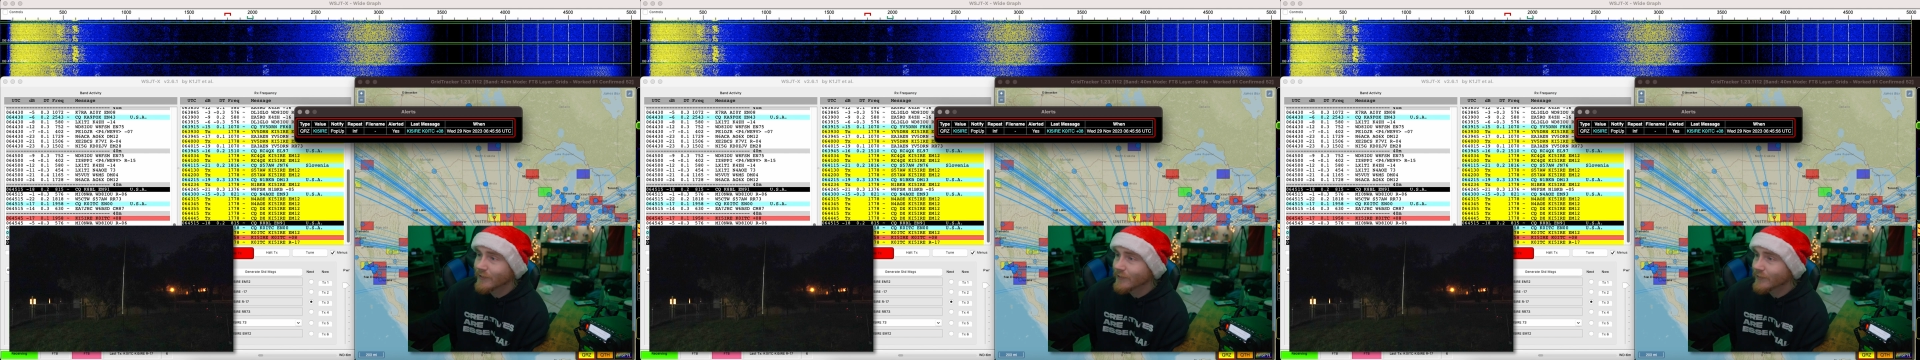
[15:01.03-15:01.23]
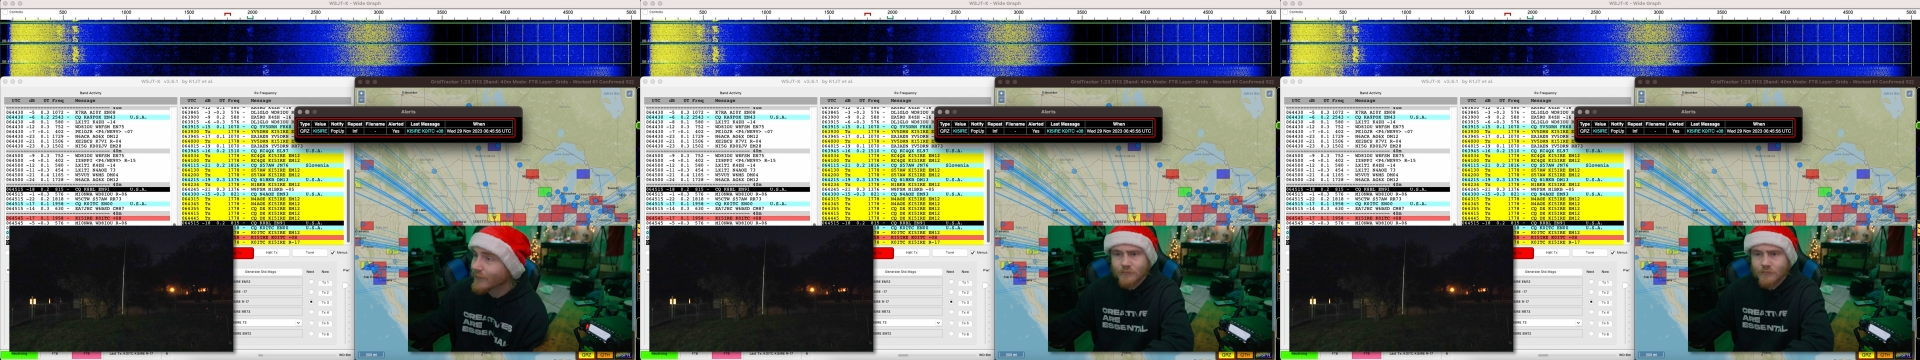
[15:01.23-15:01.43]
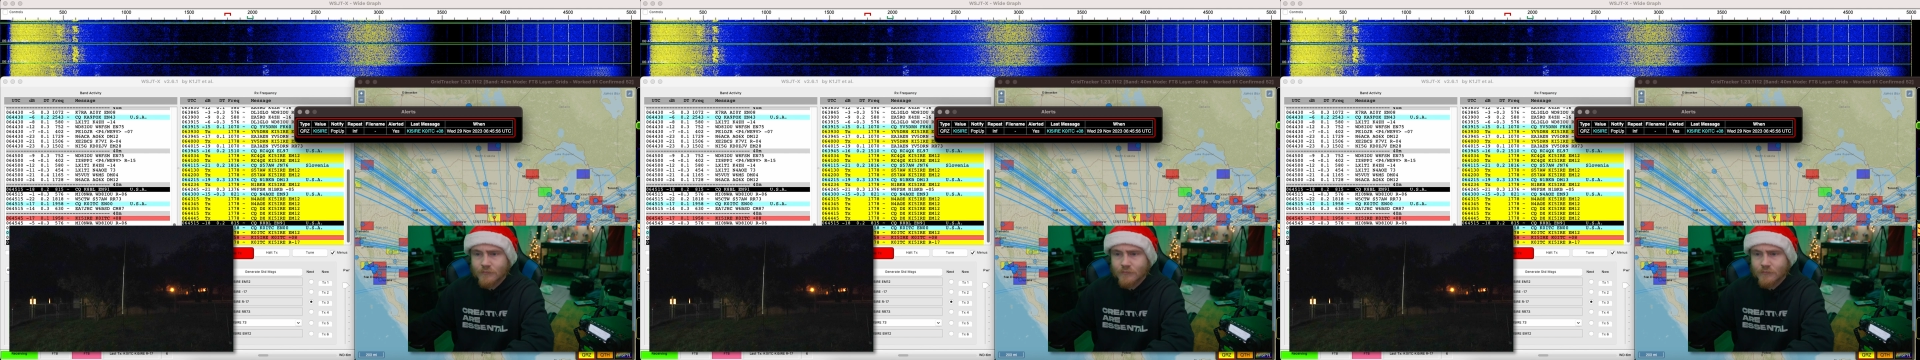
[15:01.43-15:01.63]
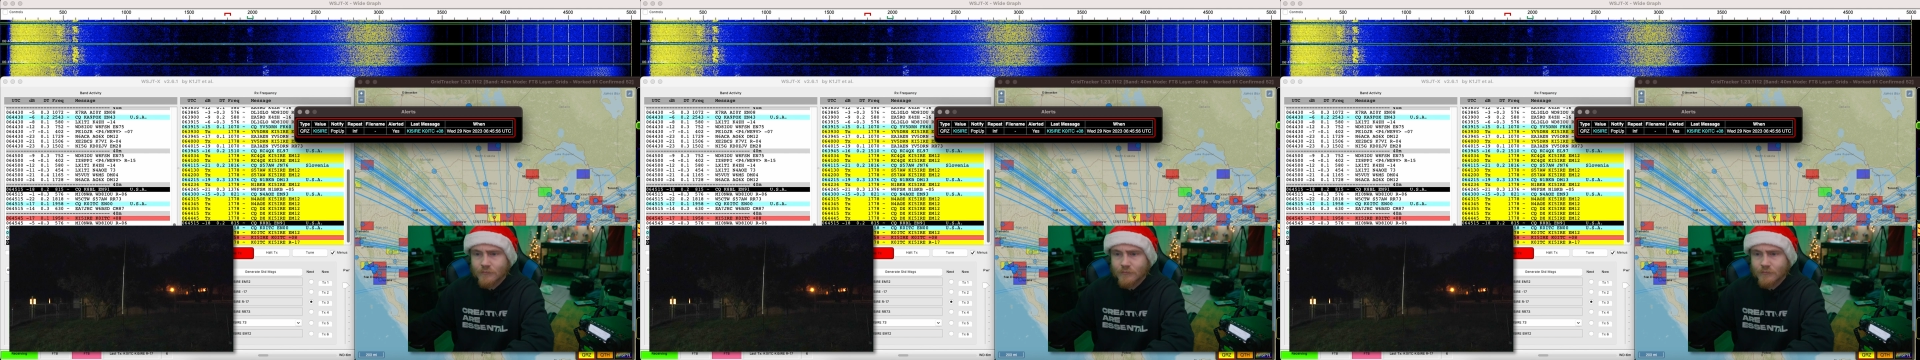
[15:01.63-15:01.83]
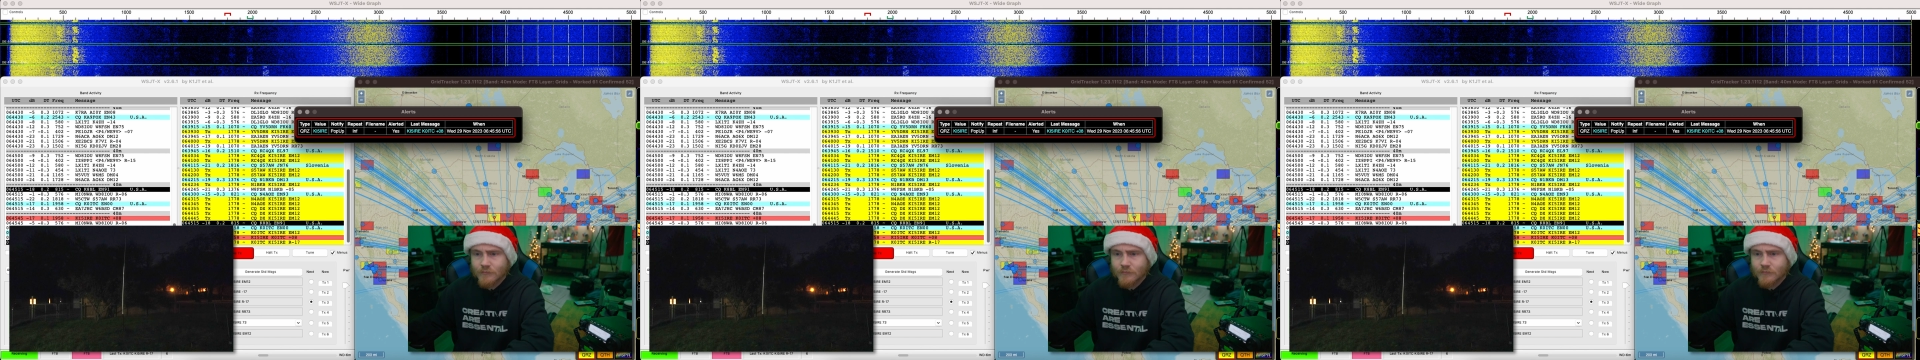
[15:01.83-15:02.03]

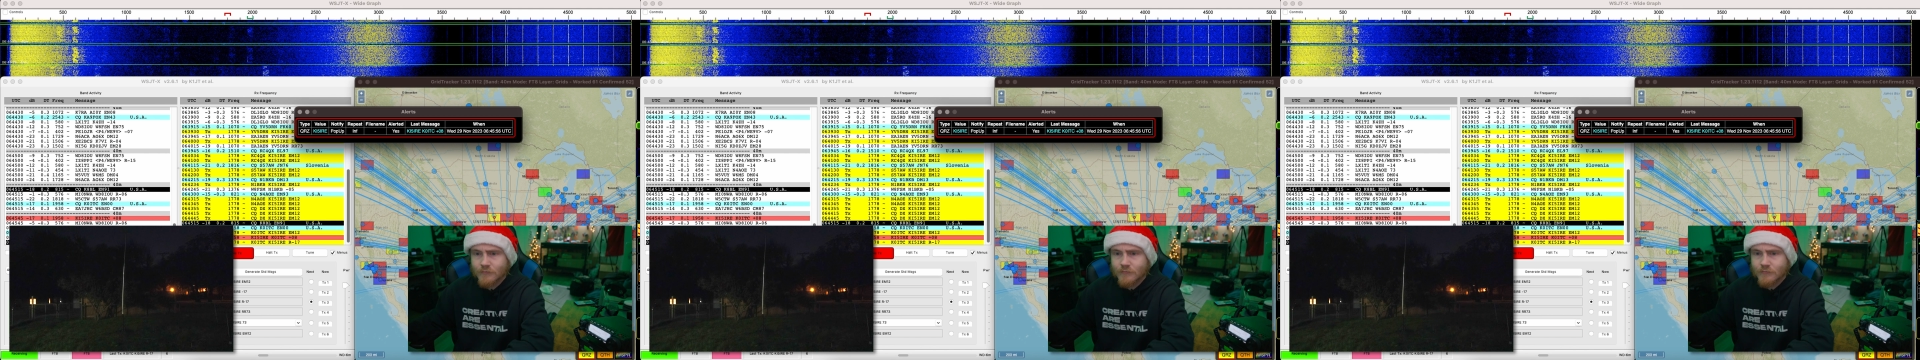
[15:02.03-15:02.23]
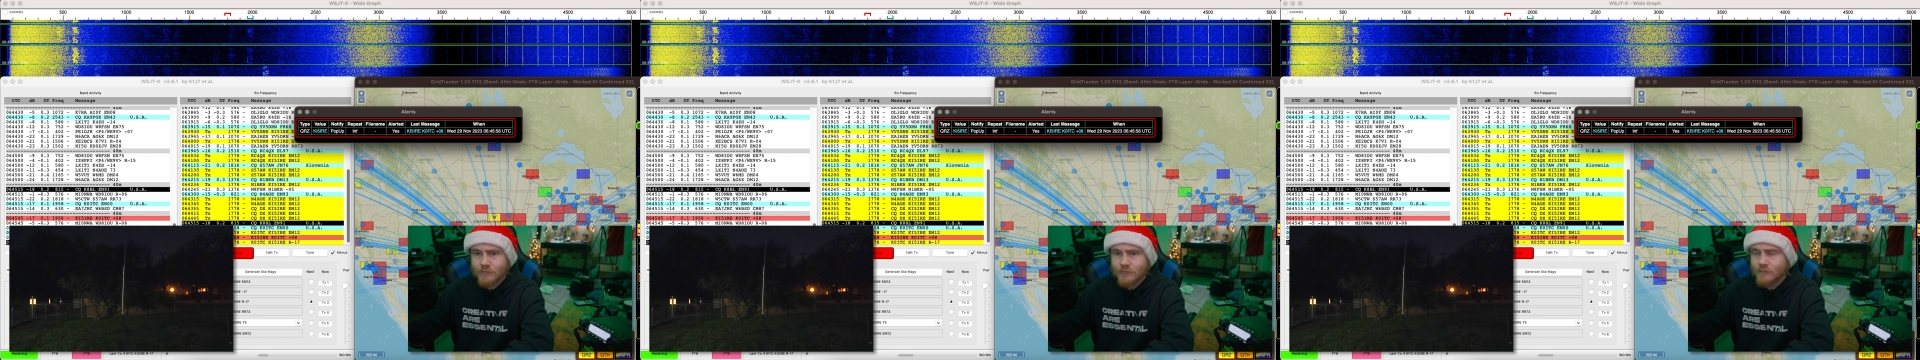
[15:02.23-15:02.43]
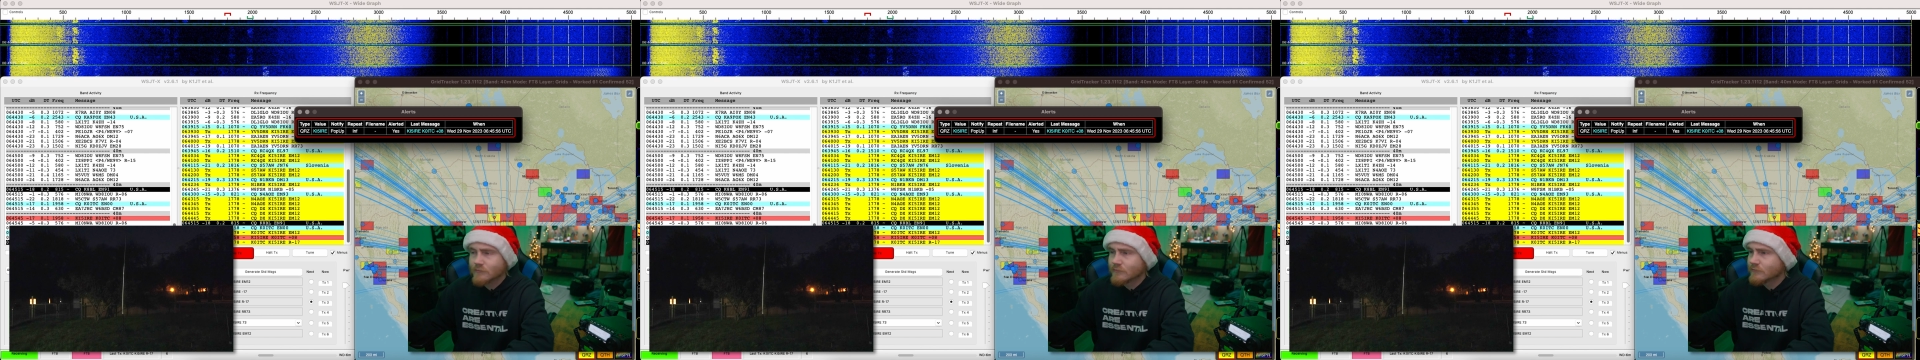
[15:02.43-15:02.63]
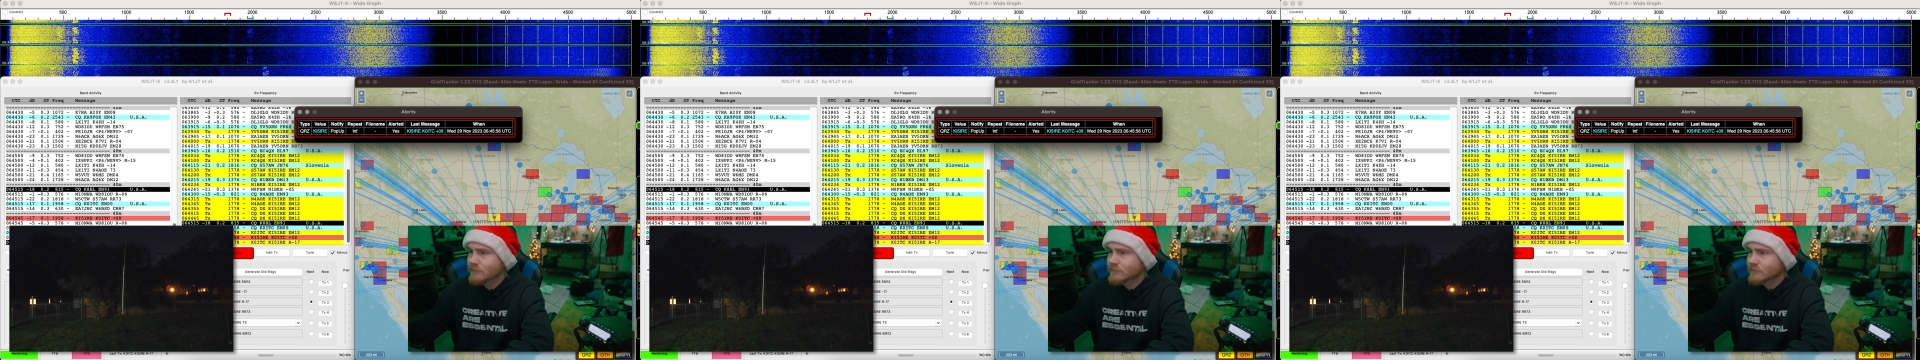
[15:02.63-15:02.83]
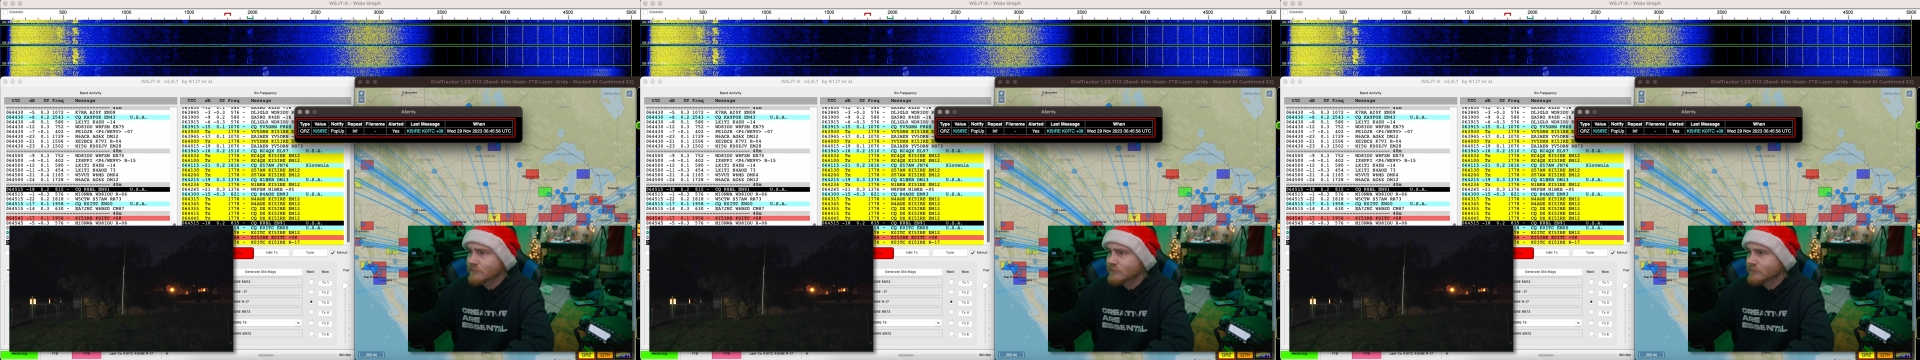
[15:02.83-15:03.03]

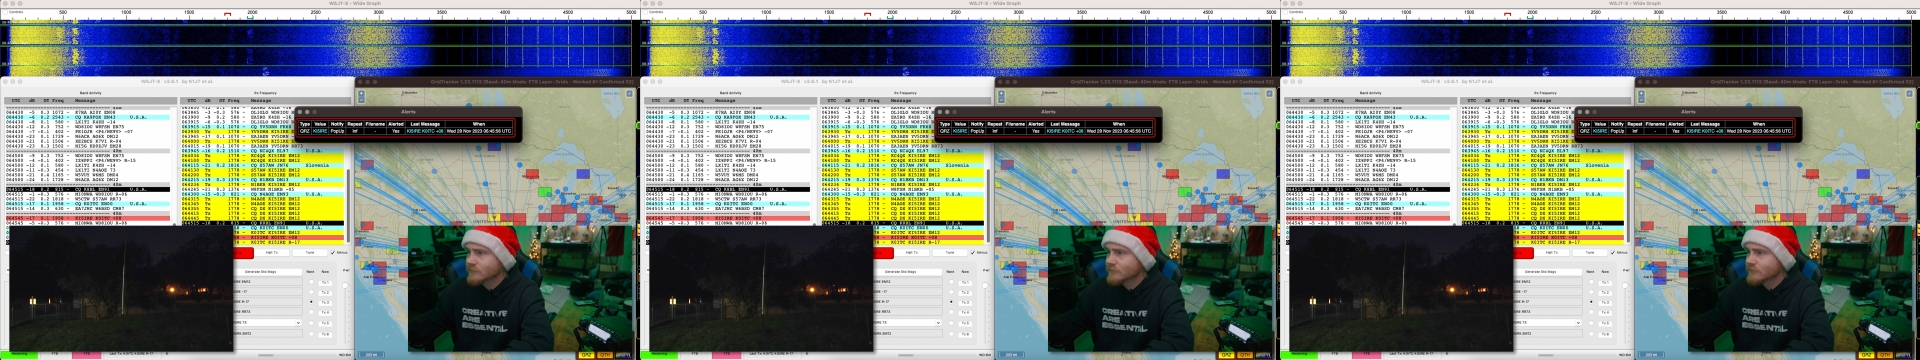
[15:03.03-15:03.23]
No one is speaking in this clip.